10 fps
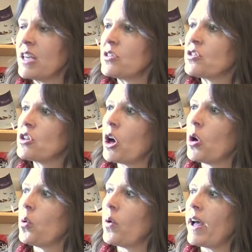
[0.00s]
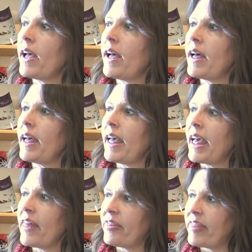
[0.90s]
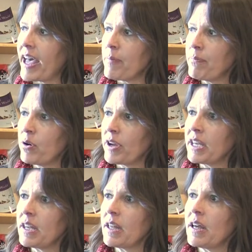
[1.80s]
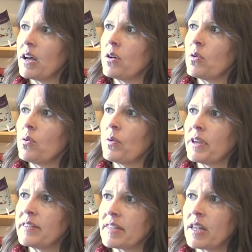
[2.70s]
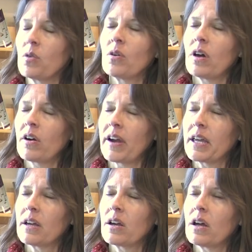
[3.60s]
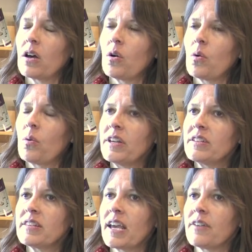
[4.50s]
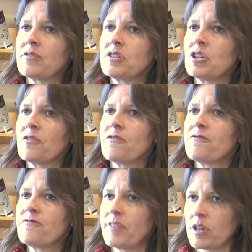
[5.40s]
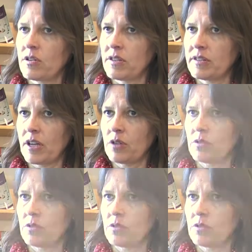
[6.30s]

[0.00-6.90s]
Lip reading: So, at that point, we said, all right, we just have to figure this out.